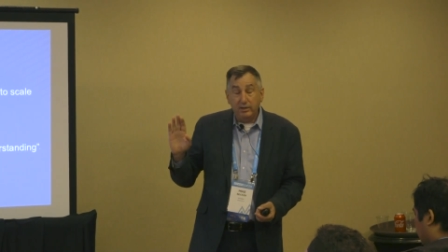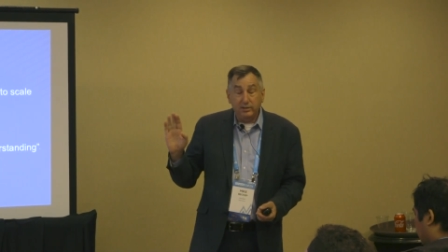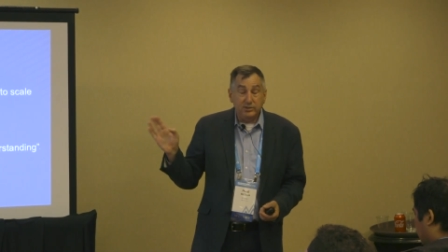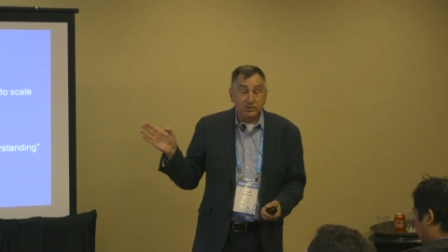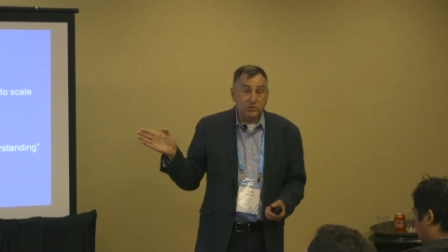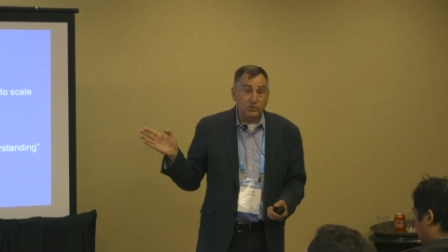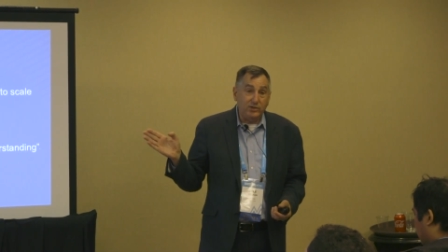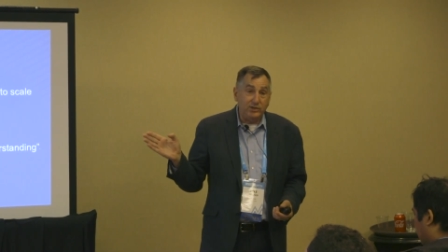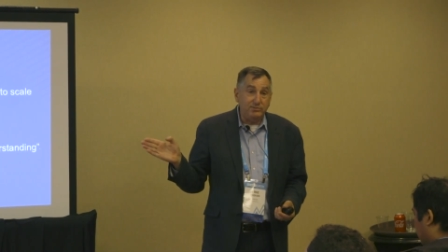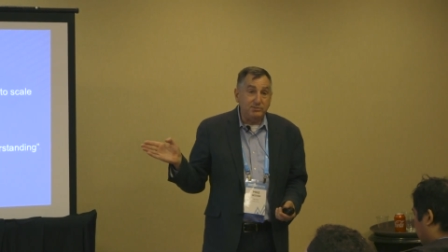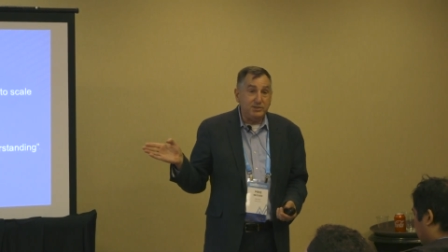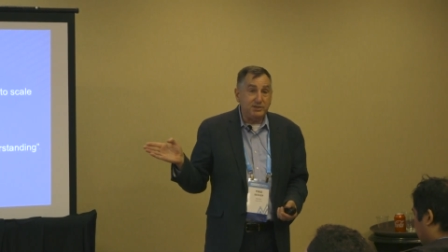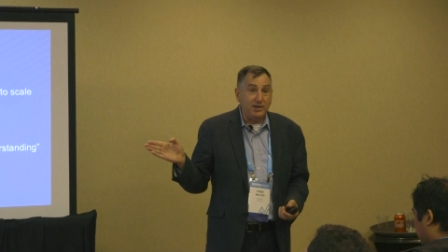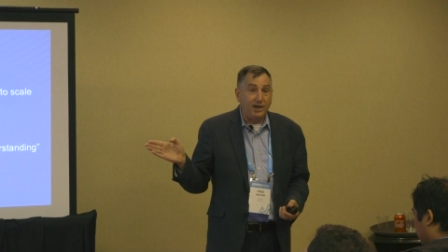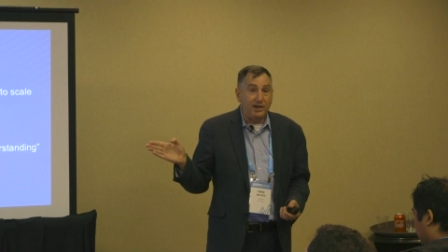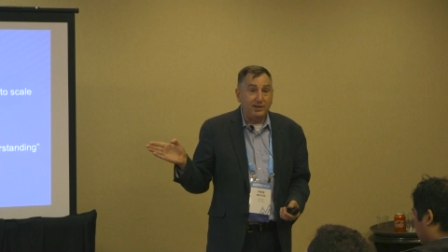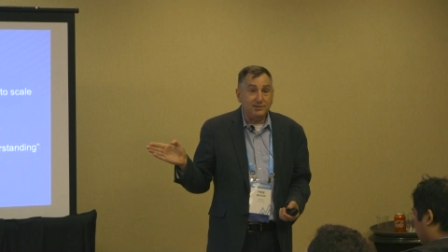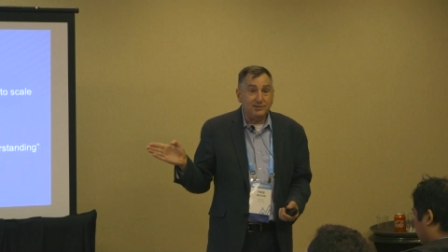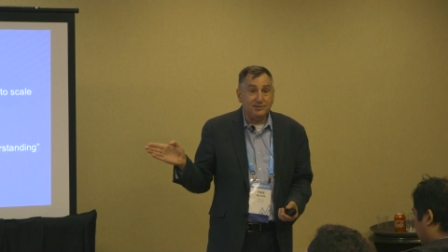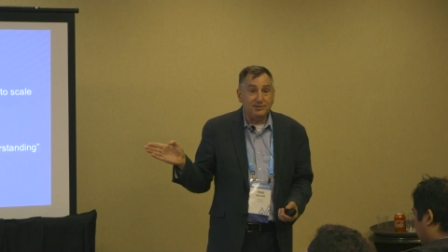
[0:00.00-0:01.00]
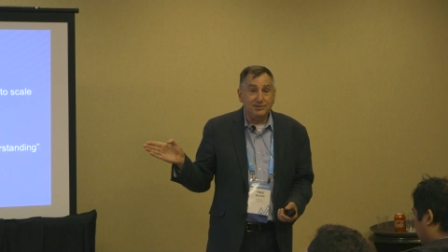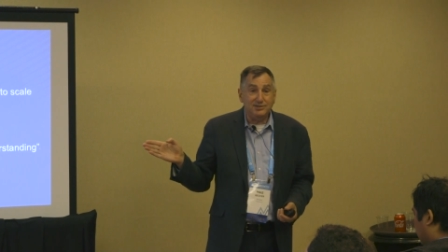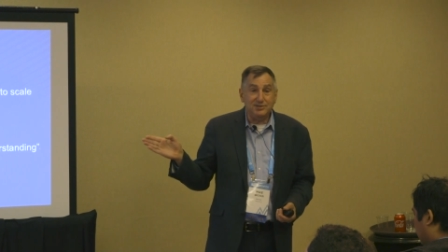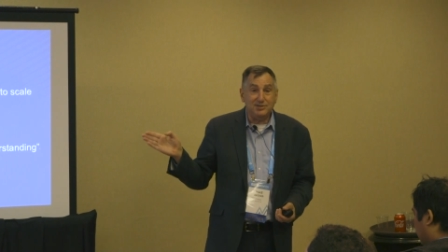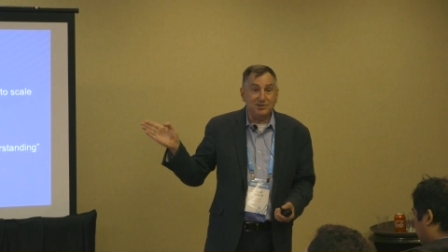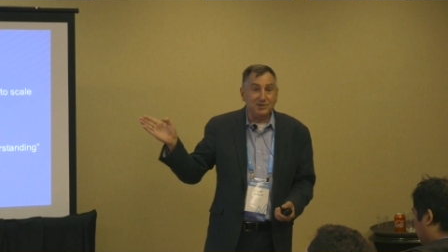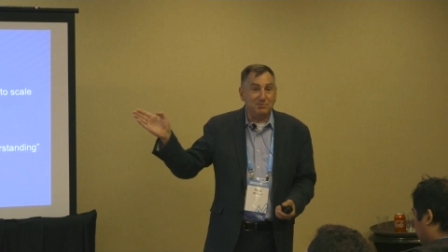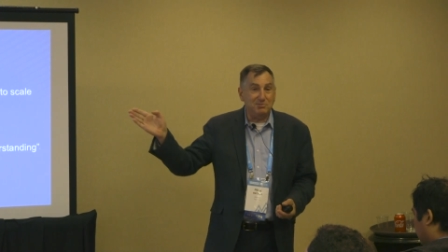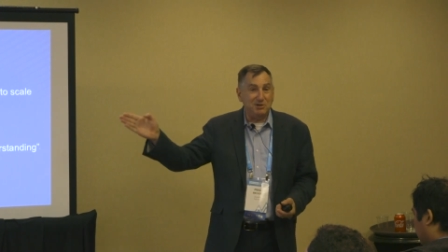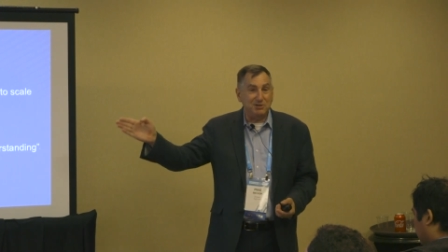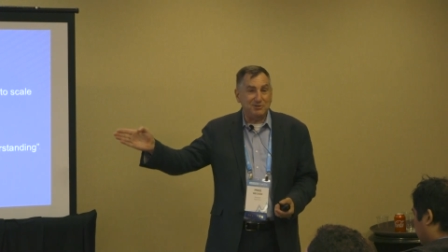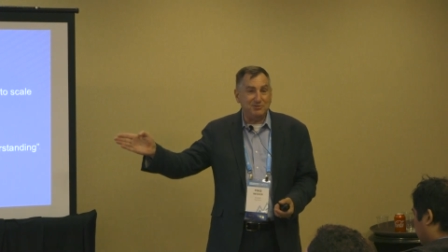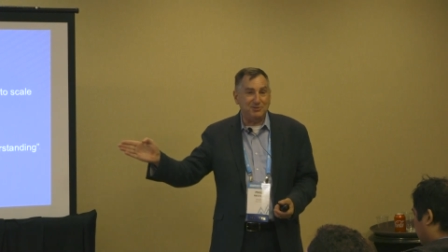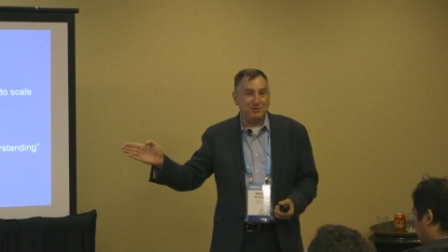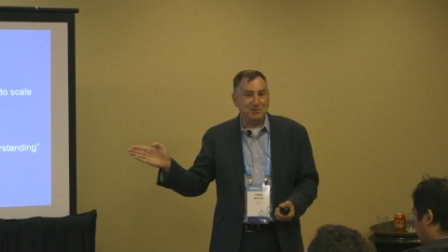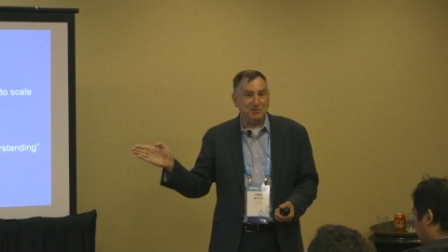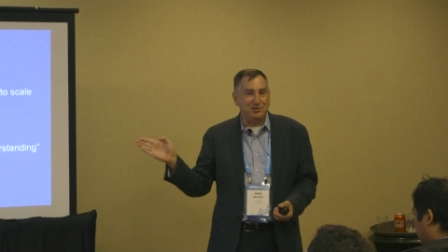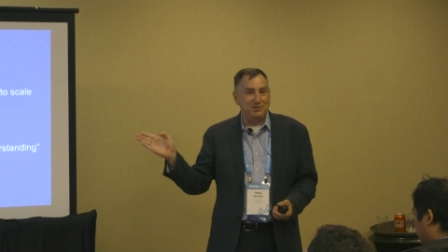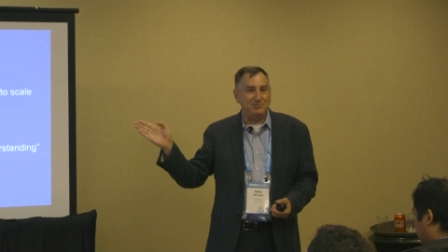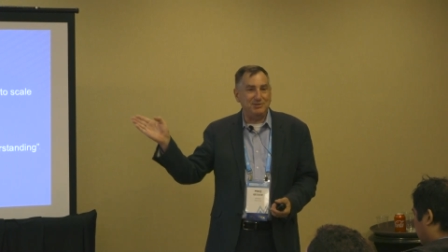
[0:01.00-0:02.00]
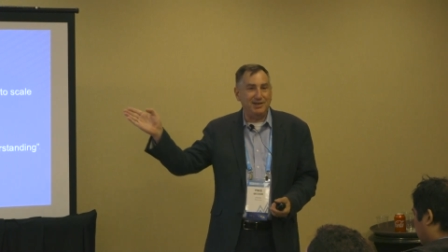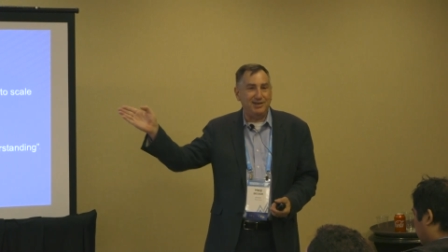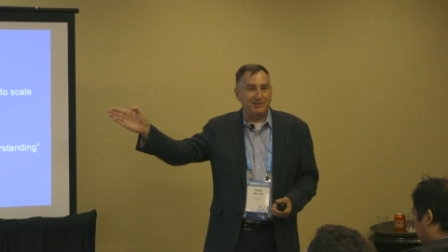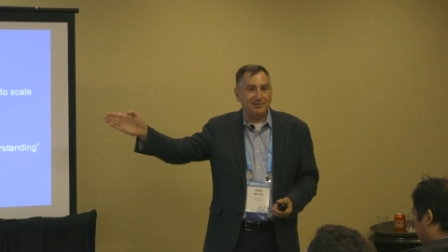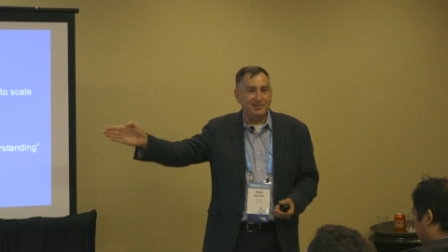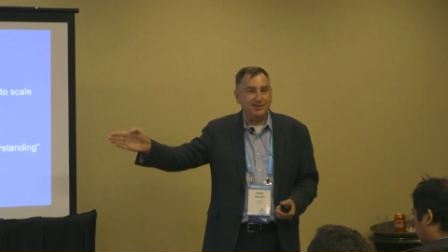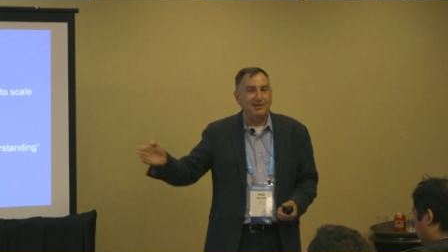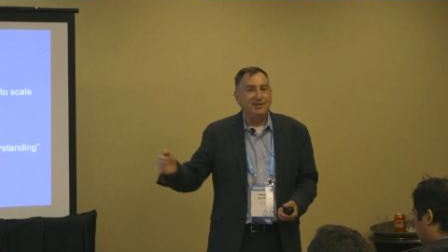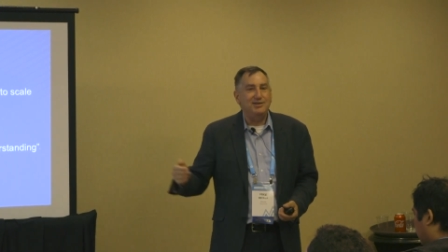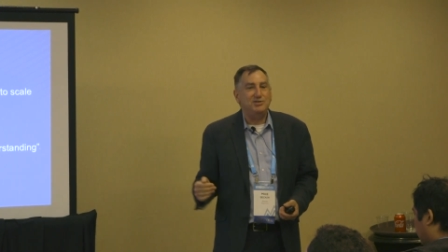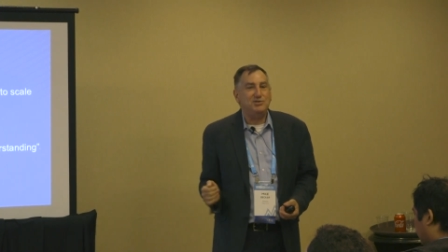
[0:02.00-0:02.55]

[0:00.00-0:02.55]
Streamsets, this is a commercial for Streamsets.